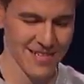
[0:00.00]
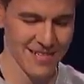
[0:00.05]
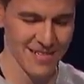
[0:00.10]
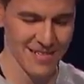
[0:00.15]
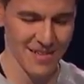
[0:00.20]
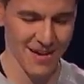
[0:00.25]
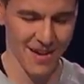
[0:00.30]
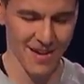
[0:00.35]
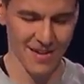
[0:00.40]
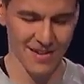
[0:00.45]

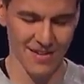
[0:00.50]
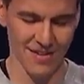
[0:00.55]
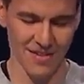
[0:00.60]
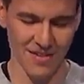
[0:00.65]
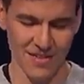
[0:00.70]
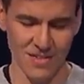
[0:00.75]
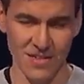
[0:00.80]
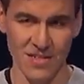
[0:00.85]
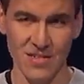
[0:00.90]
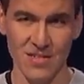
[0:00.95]
So you're going to
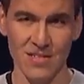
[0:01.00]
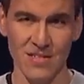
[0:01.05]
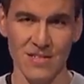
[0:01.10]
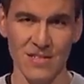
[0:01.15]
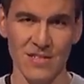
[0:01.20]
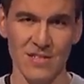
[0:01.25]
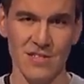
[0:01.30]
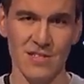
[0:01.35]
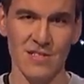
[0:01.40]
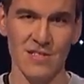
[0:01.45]

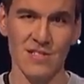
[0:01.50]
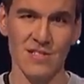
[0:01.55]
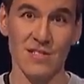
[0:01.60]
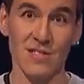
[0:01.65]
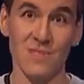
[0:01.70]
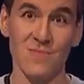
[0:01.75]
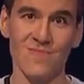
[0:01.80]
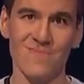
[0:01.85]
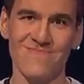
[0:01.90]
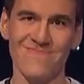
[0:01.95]
lose
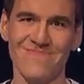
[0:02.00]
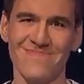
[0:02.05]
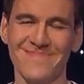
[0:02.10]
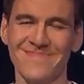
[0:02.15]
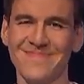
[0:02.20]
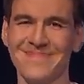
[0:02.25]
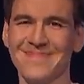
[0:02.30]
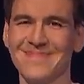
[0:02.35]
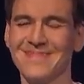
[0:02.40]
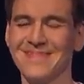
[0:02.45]

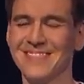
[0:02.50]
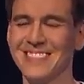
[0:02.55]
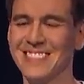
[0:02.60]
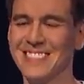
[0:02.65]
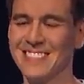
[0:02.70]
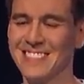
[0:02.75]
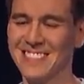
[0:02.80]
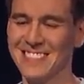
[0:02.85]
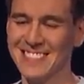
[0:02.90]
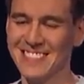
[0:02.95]
all
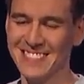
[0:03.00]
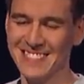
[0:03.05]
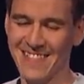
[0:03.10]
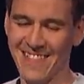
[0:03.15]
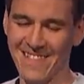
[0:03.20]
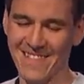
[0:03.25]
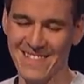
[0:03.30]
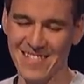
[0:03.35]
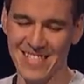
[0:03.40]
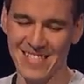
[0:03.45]
of it,
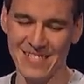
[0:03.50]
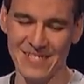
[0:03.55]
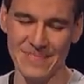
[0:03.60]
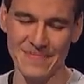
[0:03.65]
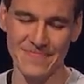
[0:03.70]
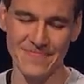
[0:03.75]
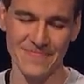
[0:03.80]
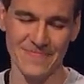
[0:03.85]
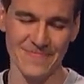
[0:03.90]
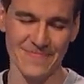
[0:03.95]
dropping you
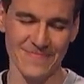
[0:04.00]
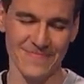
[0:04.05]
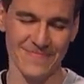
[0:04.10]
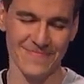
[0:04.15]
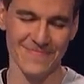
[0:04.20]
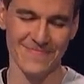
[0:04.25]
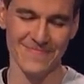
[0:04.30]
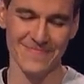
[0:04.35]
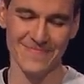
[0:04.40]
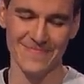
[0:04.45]
down to
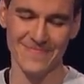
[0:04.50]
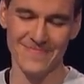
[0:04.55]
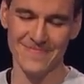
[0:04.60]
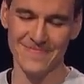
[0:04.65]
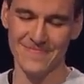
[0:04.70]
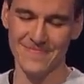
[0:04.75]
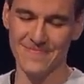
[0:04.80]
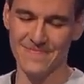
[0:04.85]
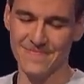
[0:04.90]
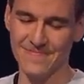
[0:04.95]
zero.
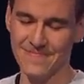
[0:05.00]
Wow.